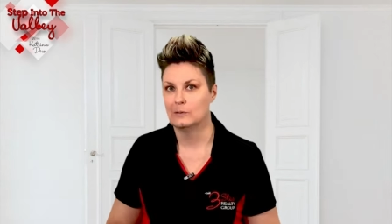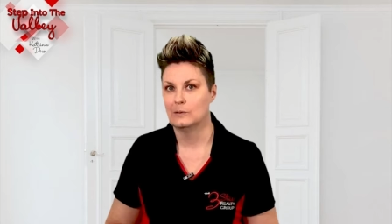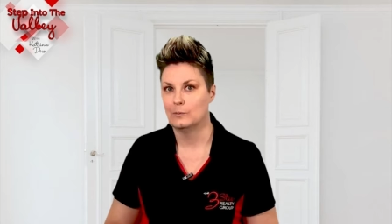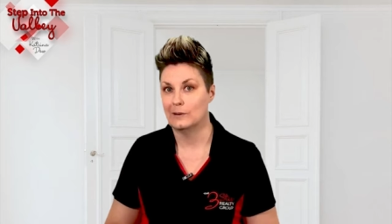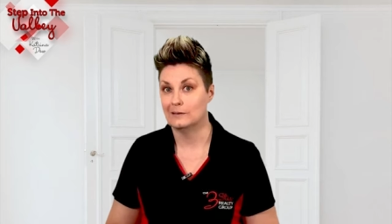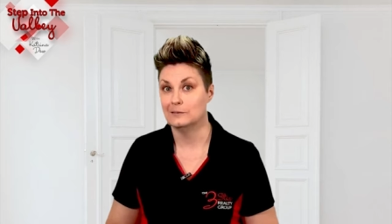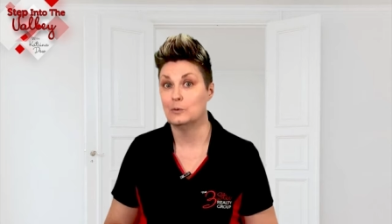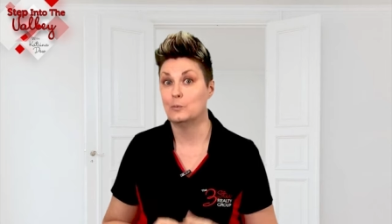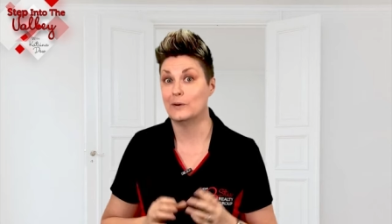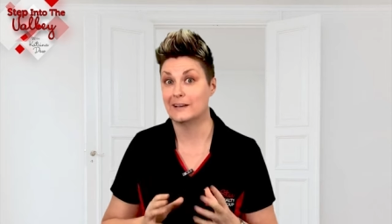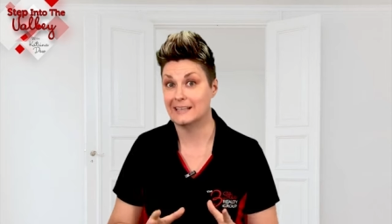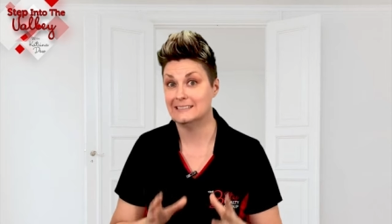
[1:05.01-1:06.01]
Well,
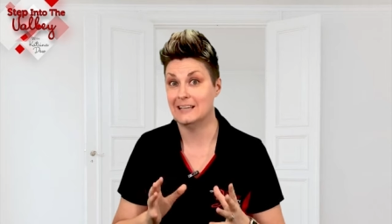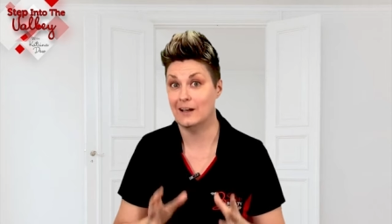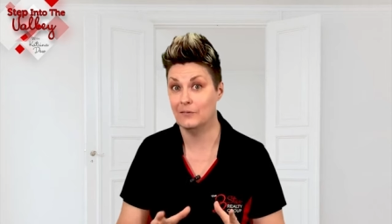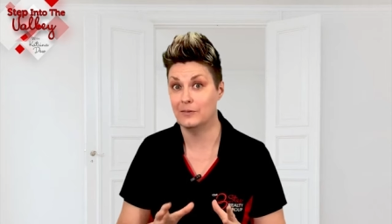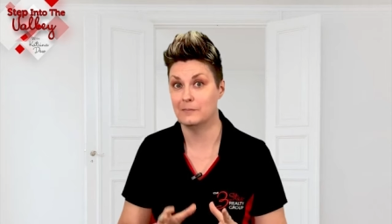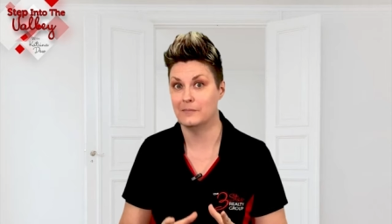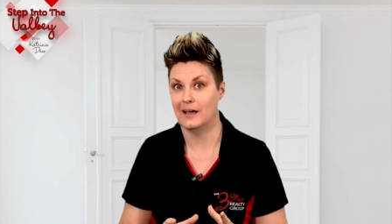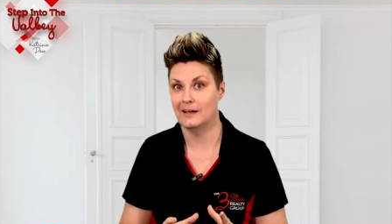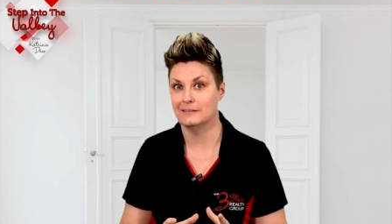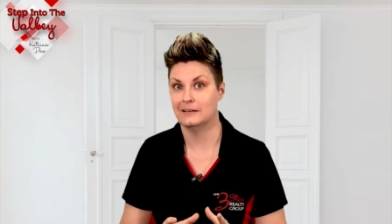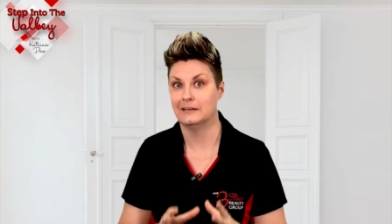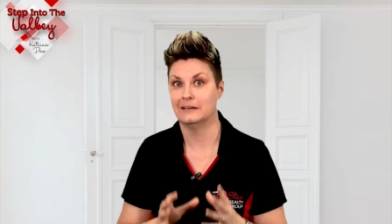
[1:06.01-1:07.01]
when I tell them
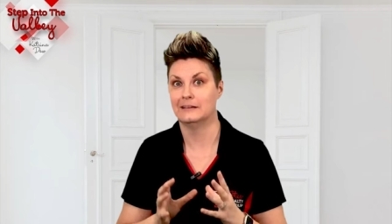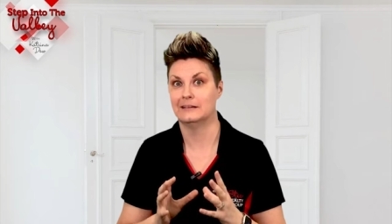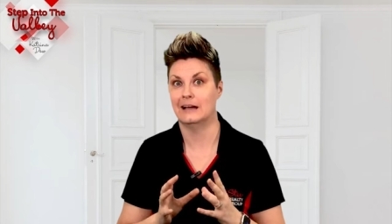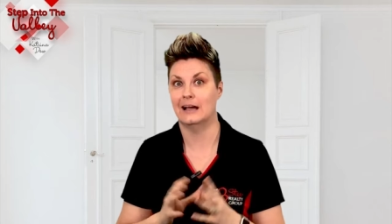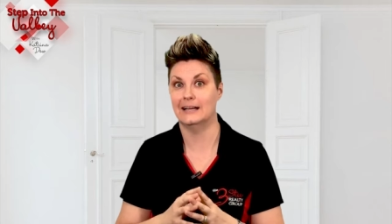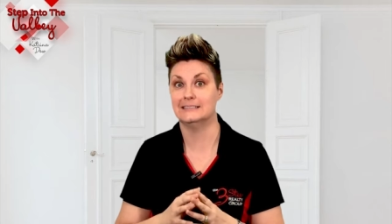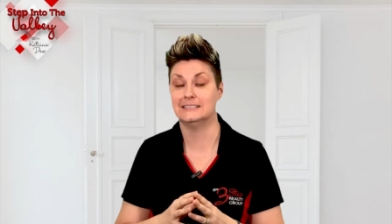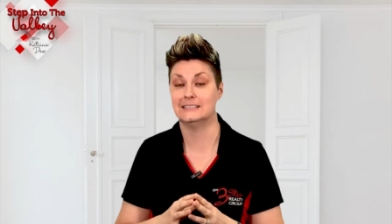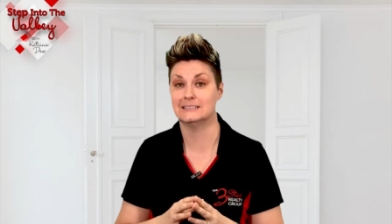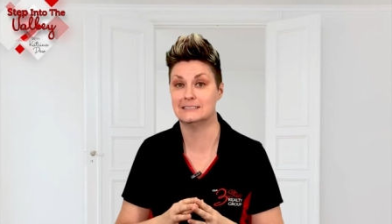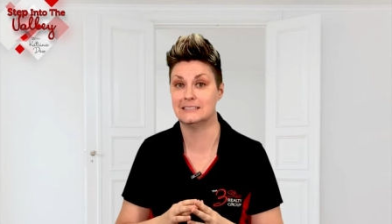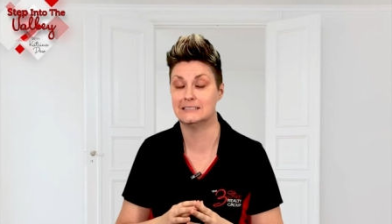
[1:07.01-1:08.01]
that, I tend
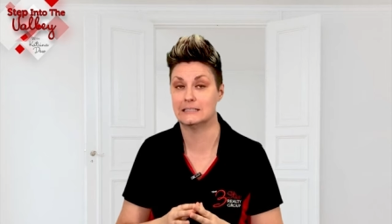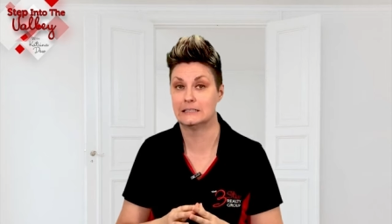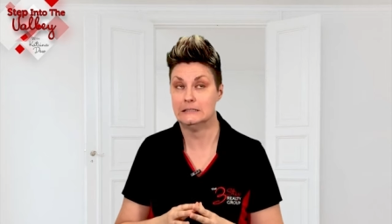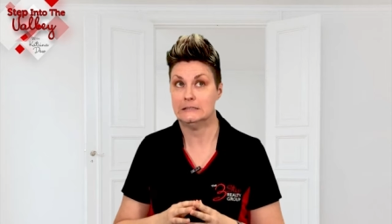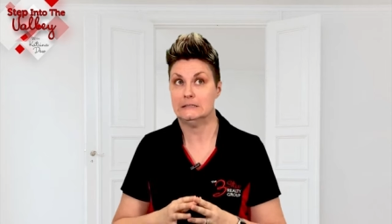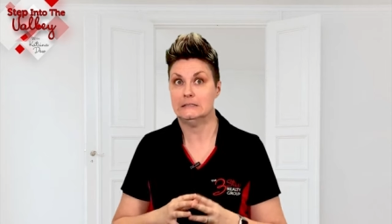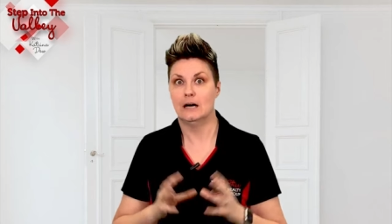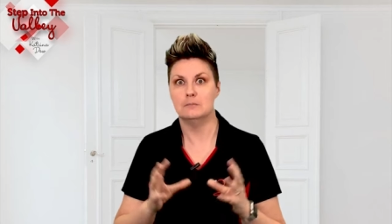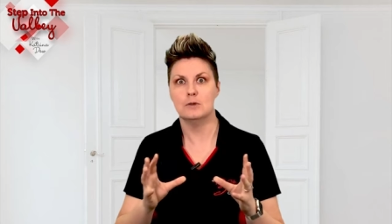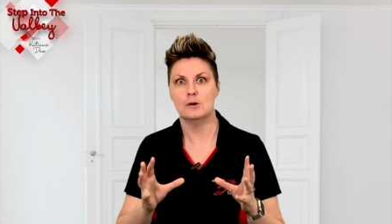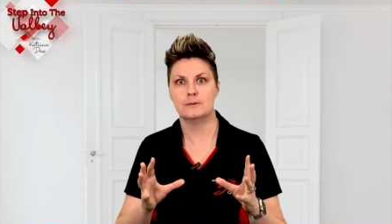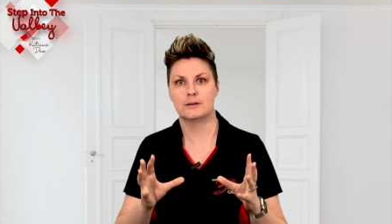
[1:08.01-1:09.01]
to see the a
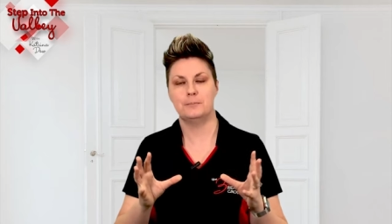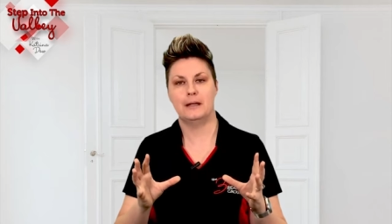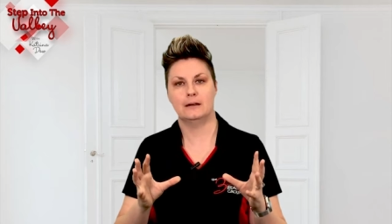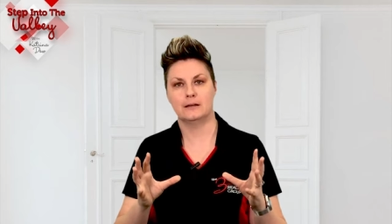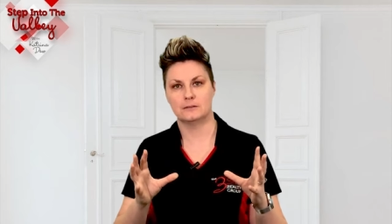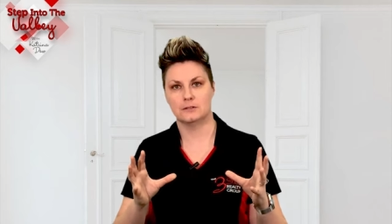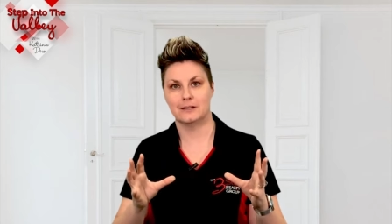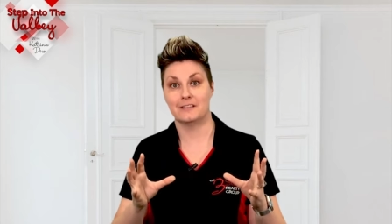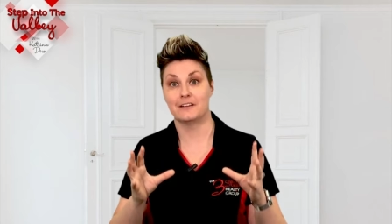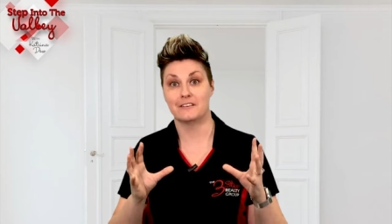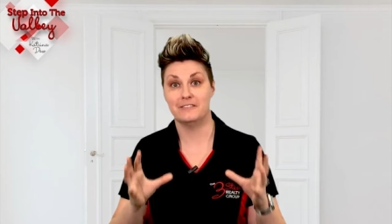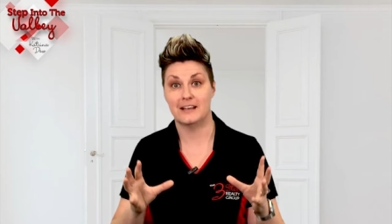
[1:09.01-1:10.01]
moment of panic look in
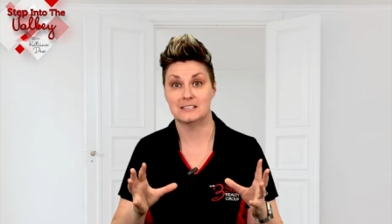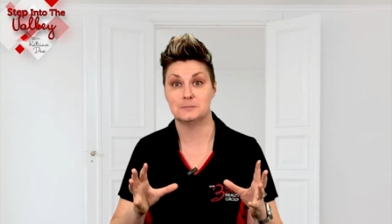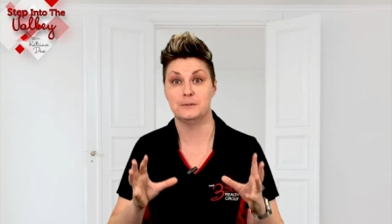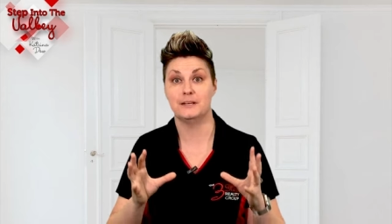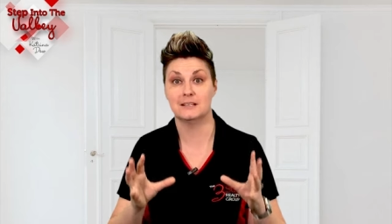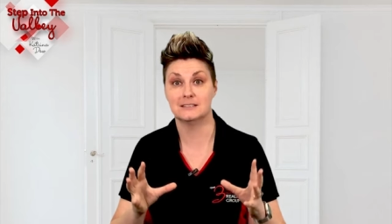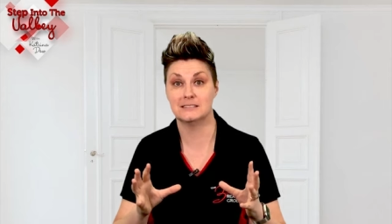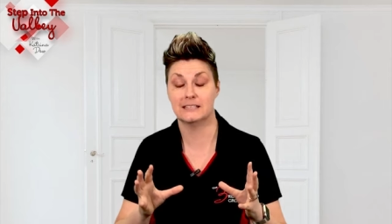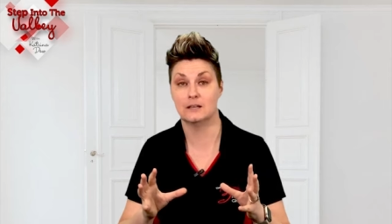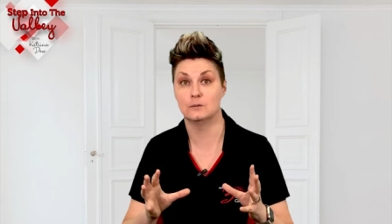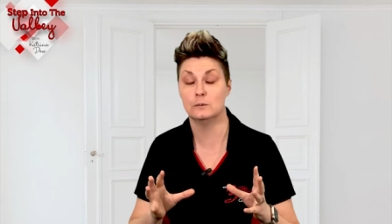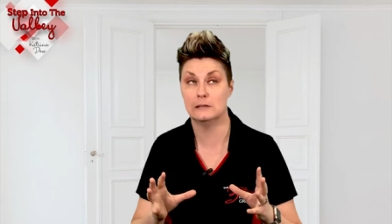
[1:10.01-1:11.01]
their face because they
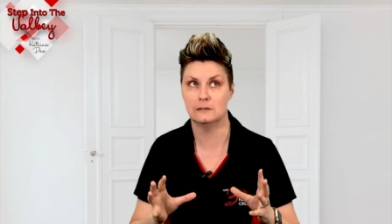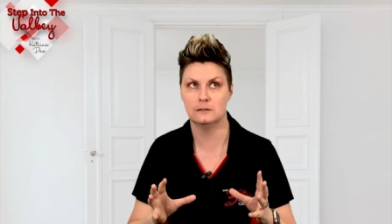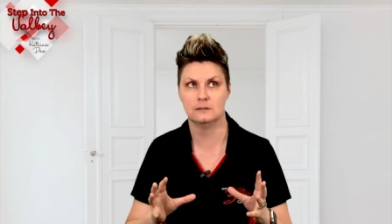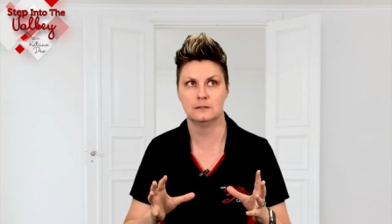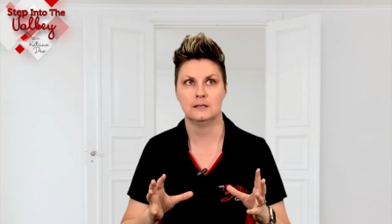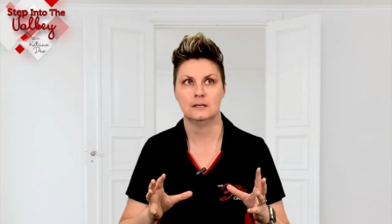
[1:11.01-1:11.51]
go, well,